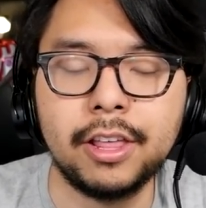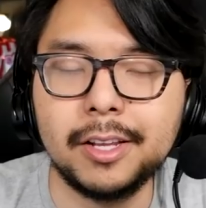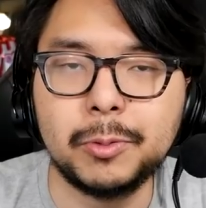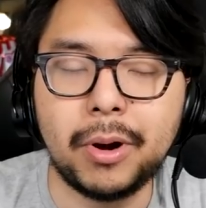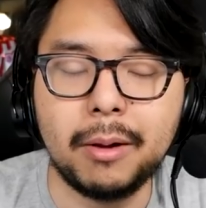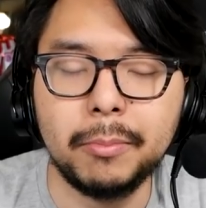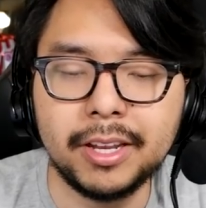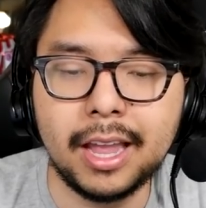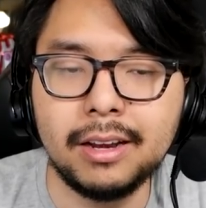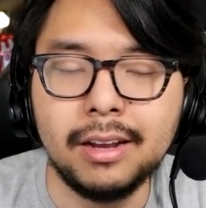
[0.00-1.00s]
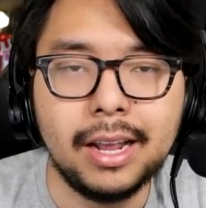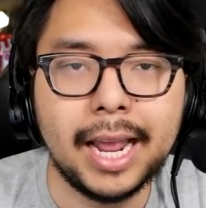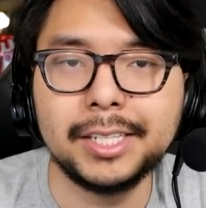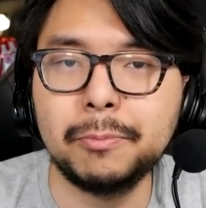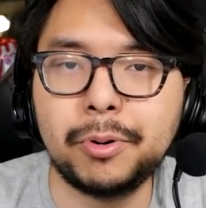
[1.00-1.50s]
This problem, again,
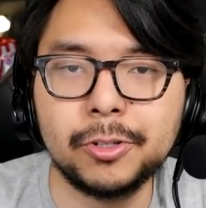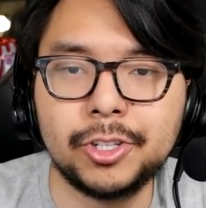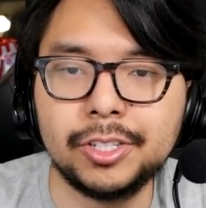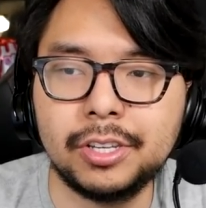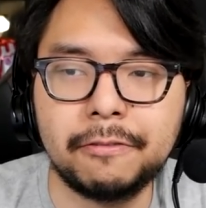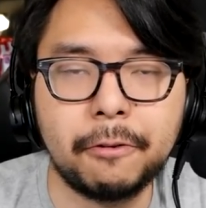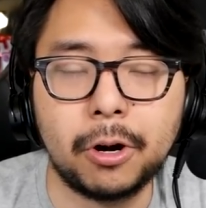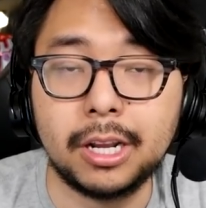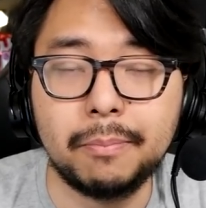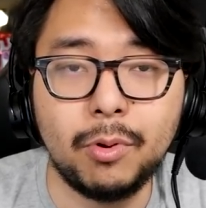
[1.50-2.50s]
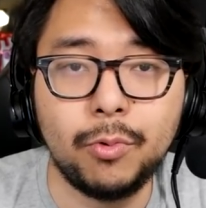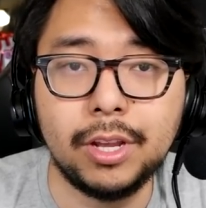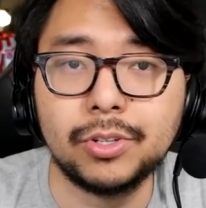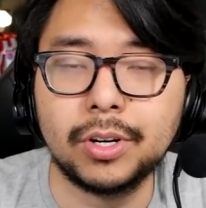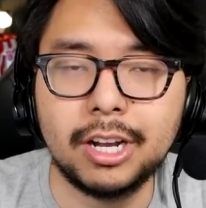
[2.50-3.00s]
hasn't persisted for a couple
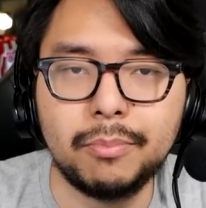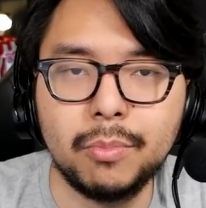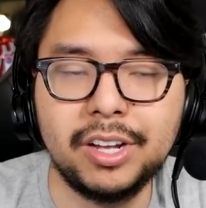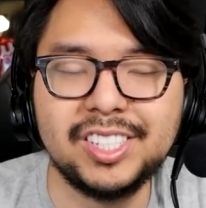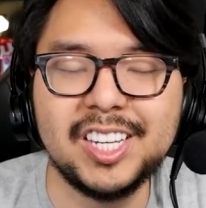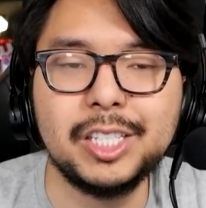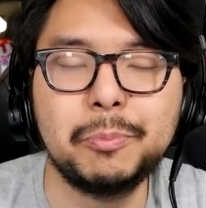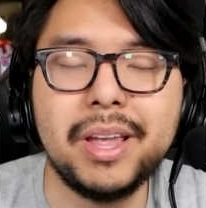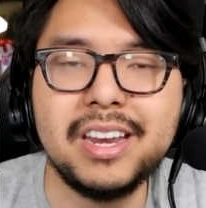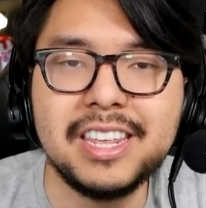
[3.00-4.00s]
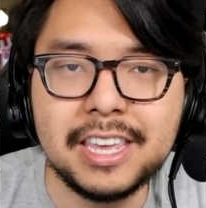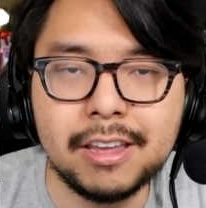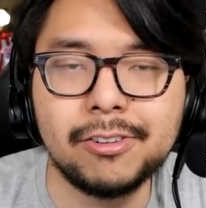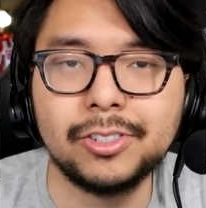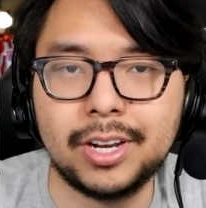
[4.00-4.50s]
weeks or a couple months. It's been
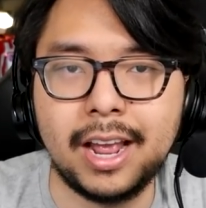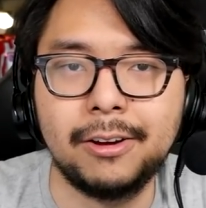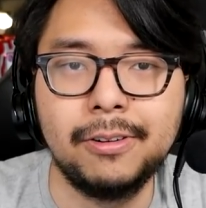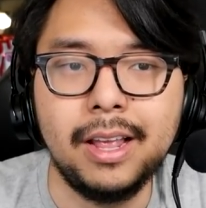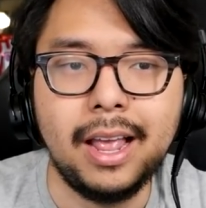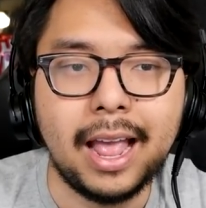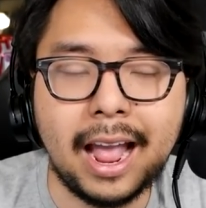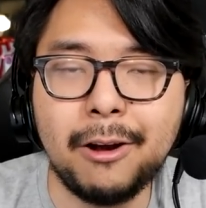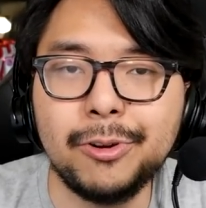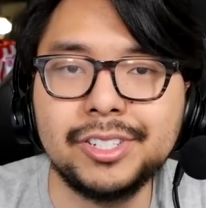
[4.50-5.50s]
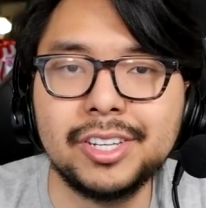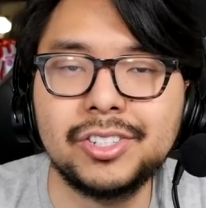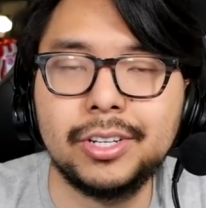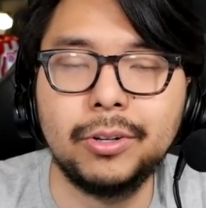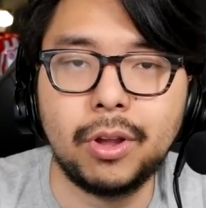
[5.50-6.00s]
years now how is this
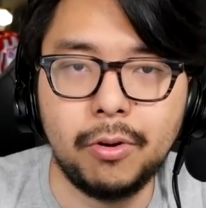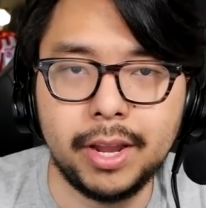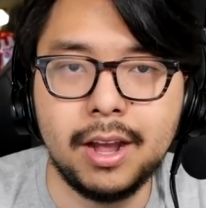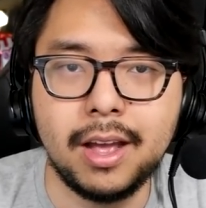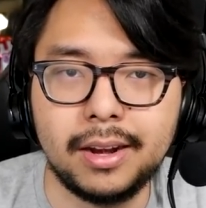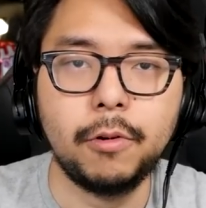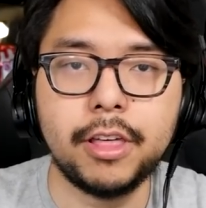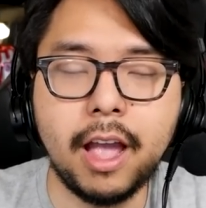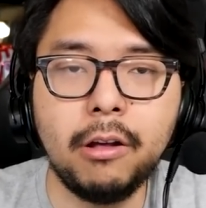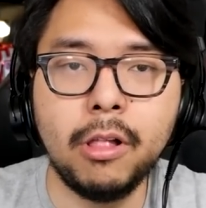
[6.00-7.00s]
still going on? With how